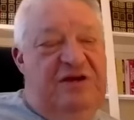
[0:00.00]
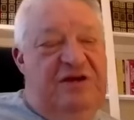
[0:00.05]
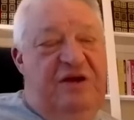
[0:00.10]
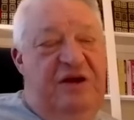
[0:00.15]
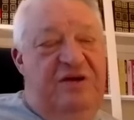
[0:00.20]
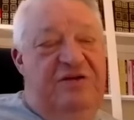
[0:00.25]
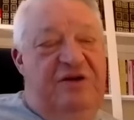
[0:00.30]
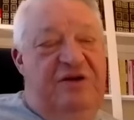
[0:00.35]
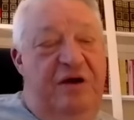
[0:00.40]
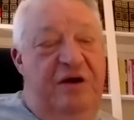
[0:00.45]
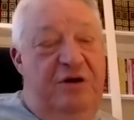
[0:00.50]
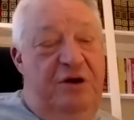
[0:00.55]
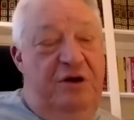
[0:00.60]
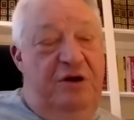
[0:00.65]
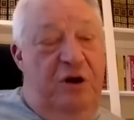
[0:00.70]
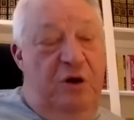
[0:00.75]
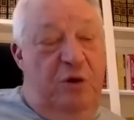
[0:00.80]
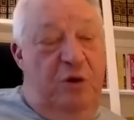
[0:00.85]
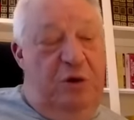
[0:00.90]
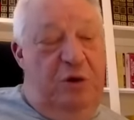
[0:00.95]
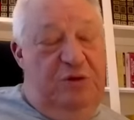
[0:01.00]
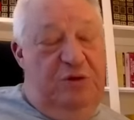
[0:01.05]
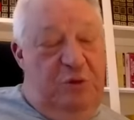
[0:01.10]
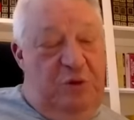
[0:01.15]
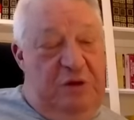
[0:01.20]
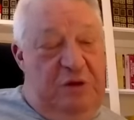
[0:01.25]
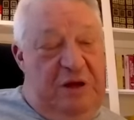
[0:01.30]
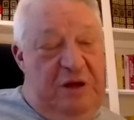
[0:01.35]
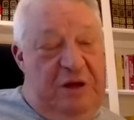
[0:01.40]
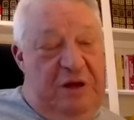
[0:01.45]
It's hard to know where
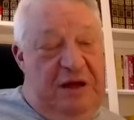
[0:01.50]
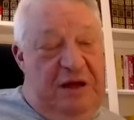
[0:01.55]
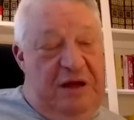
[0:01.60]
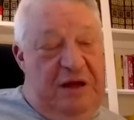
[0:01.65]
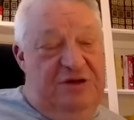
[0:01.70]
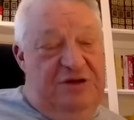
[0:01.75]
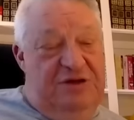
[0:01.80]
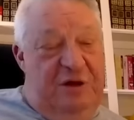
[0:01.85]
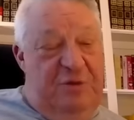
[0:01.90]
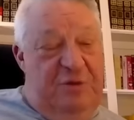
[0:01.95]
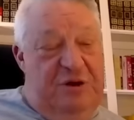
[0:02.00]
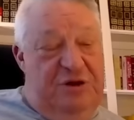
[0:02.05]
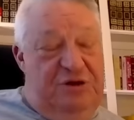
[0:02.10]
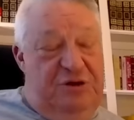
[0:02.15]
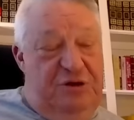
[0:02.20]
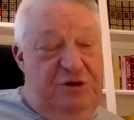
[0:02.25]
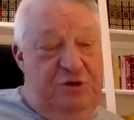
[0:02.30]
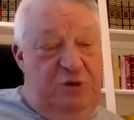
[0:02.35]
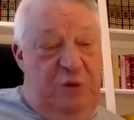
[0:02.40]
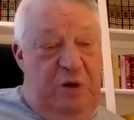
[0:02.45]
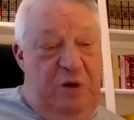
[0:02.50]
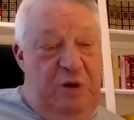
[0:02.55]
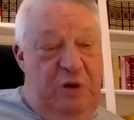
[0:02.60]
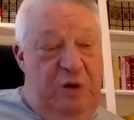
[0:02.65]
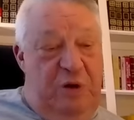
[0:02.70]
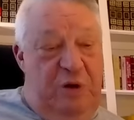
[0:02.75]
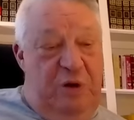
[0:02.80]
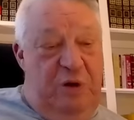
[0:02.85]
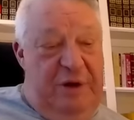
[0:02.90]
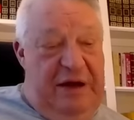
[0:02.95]
on some issues where
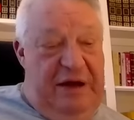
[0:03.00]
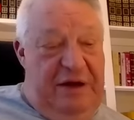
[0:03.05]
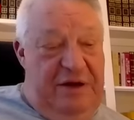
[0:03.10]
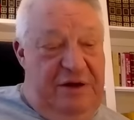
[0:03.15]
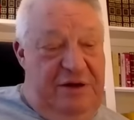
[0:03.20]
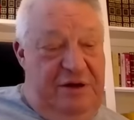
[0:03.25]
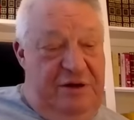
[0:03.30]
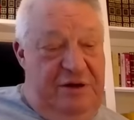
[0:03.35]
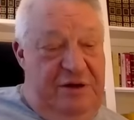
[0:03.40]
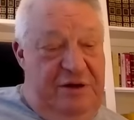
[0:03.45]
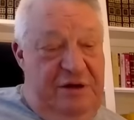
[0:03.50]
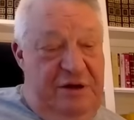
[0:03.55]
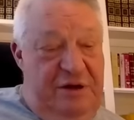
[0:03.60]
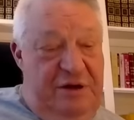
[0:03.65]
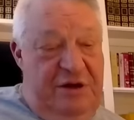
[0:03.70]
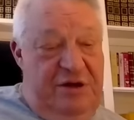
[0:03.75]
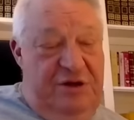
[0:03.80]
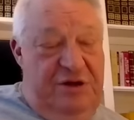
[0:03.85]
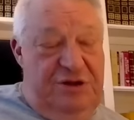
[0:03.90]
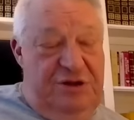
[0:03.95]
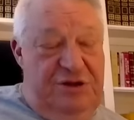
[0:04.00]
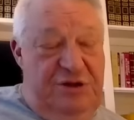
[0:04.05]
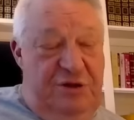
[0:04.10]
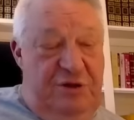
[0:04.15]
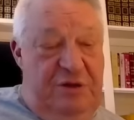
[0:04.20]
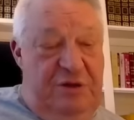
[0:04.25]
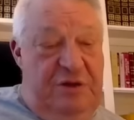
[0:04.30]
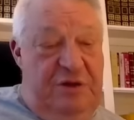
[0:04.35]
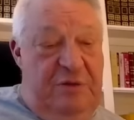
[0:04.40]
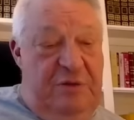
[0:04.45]
to begin to
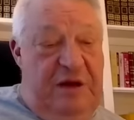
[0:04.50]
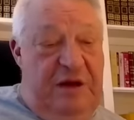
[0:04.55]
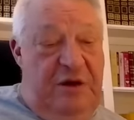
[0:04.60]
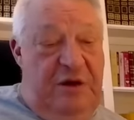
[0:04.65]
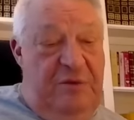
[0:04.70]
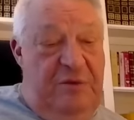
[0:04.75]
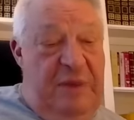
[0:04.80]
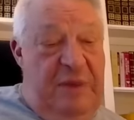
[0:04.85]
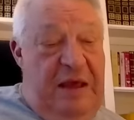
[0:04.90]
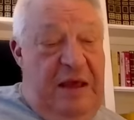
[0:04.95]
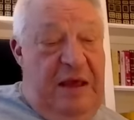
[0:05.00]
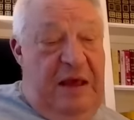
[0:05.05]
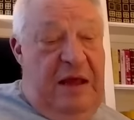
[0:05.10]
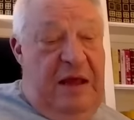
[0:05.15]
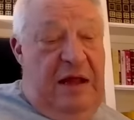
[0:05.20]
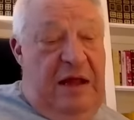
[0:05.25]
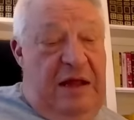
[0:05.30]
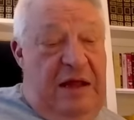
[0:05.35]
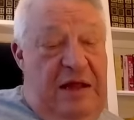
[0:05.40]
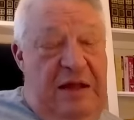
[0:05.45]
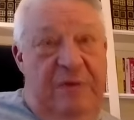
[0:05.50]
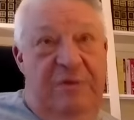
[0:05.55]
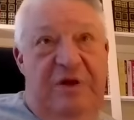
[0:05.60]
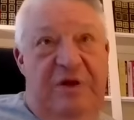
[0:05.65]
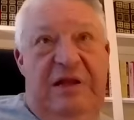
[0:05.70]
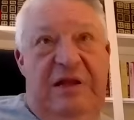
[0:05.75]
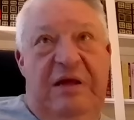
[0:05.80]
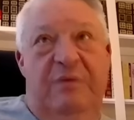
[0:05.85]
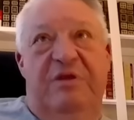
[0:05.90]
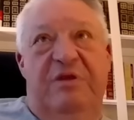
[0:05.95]
sort them out. Let
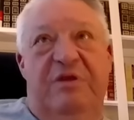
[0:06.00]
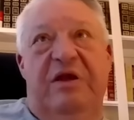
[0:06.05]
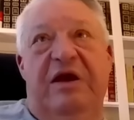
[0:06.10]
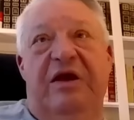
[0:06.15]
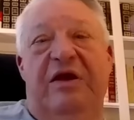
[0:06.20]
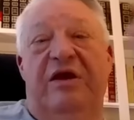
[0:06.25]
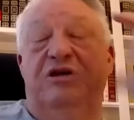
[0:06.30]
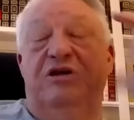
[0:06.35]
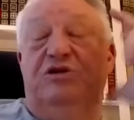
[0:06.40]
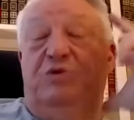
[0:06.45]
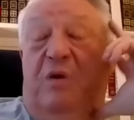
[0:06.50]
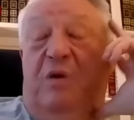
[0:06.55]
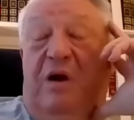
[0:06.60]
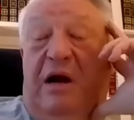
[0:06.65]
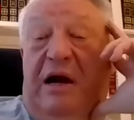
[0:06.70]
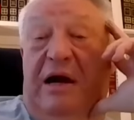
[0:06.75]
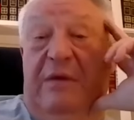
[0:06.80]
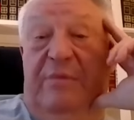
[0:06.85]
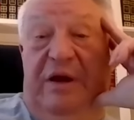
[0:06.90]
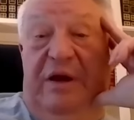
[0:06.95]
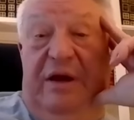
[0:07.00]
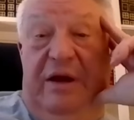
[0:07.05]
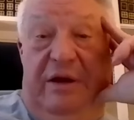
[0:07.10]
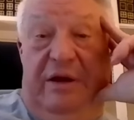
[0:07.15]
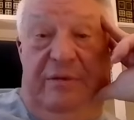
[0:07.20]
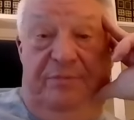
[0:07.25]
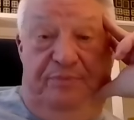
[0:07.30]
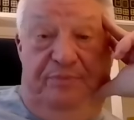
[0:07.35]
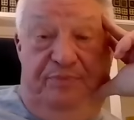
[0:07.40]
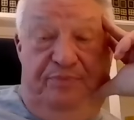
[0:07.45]
me here's where I
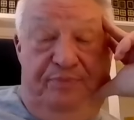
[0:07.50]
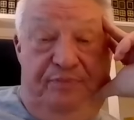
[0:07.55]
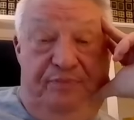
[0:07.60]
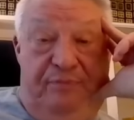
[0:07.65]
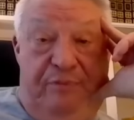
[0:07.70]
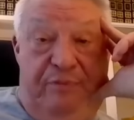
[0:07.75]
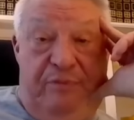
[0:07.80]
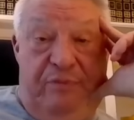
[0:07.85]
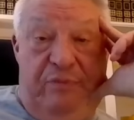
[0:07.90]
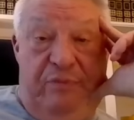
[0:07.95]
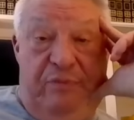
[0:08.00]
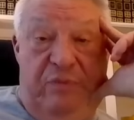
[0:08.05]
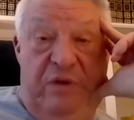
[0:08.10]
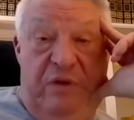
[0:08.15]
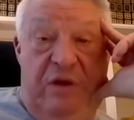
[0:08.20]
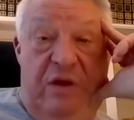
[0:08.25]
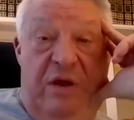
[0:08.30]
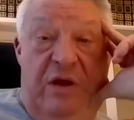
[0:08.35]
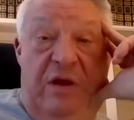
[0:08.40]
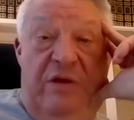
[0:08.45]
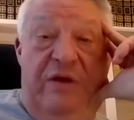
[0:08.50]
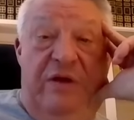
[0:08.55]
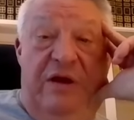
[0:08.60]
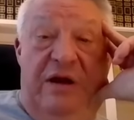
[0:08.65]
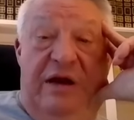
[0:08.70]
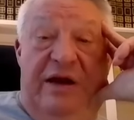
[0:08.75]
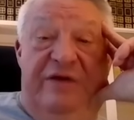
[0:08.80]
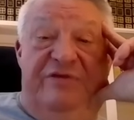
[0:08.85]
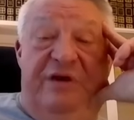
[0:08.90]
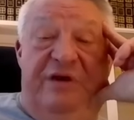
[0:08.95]
begin.
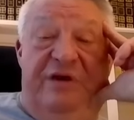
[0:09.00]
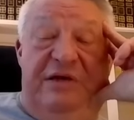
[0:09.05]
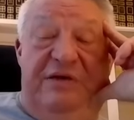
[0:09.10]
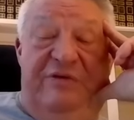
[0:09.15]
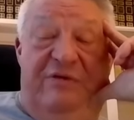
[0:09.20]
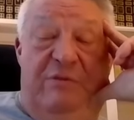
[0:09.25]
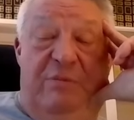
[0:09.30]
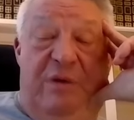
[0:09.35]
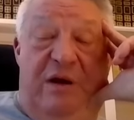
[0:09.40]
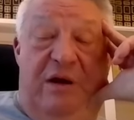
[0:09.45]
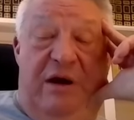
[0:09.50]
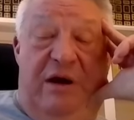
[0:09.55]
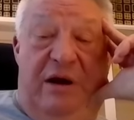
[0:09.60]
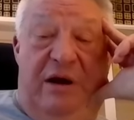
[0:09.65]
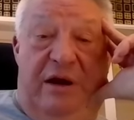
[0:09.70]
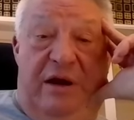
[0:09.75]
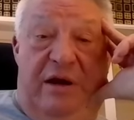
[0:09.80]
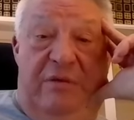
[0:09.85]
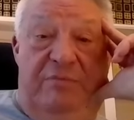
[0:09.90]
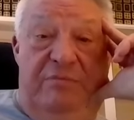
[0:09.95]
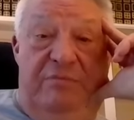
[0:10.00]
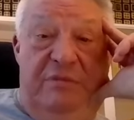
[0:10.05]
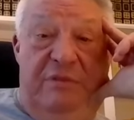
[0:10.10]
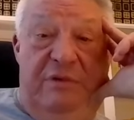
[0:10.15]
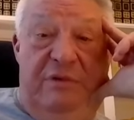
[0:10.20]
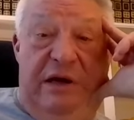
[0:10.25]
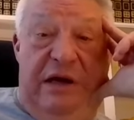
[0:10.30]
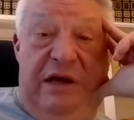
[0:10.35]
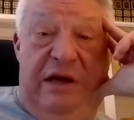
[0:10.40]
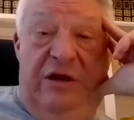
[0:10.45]
The United States of America
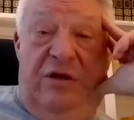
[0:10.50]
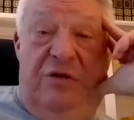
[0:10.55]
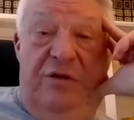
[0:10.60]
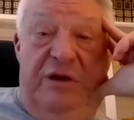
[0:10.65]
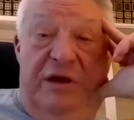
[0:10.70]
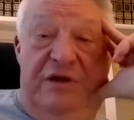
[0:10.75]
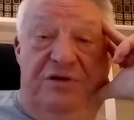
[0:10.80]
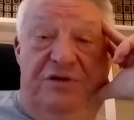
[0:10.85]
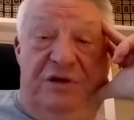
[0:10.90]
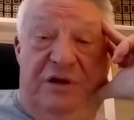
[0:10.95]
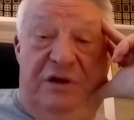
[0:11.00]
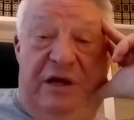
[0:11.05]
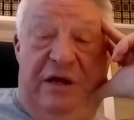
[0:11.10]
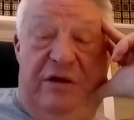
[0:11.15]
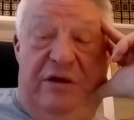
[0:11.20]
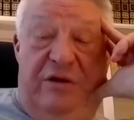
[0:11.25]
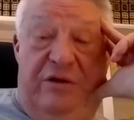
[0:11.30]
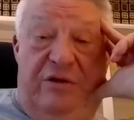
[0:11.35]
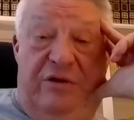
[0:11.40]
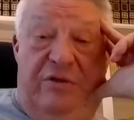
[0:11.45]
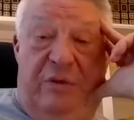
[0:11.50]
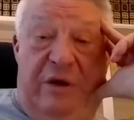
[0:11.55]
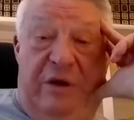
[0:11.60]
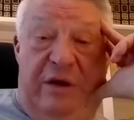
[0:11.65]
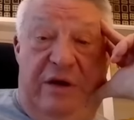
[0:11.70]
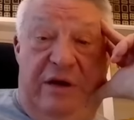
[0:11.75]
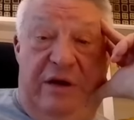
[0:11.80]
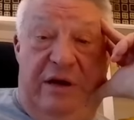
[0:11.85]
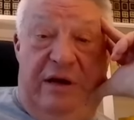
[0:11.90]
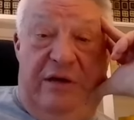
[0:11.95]
and no nation on earth
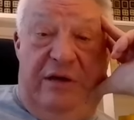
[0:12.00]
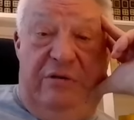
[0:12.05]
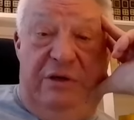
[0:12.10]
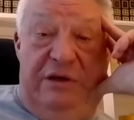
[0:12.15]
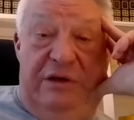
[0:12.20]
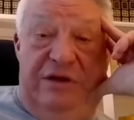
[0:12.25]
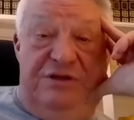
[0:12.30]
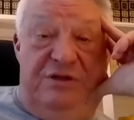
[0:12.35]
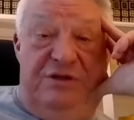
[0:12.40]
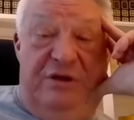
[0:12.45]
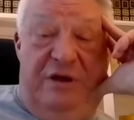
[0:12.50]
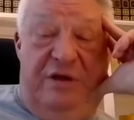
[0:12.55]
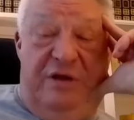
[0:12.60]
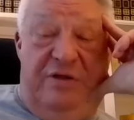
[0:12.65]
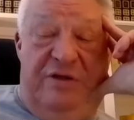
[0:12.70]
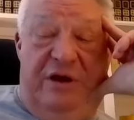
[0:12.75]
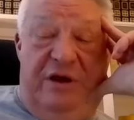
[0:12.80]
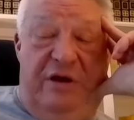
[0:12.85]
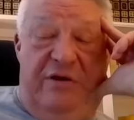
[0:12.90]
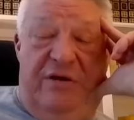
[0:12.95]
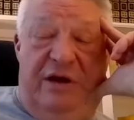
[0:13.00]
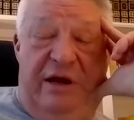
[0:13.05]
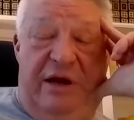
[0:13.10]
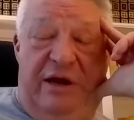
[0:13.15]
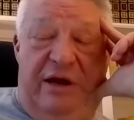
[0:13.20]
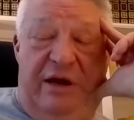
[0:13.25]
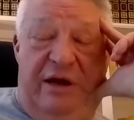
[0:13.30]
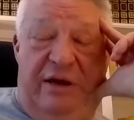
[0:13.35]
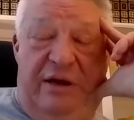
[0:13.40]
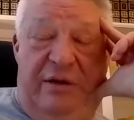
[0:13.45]
right now is the
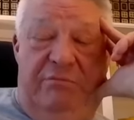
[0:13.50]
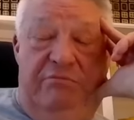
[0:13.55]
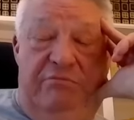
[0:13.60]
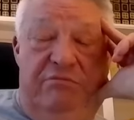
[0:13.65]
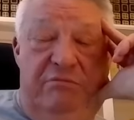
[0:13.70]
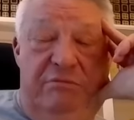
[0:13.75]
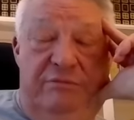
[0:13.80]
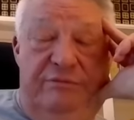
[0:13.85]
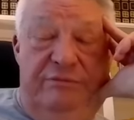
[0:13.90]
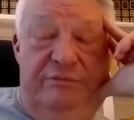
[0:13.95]
theocratic kingdom.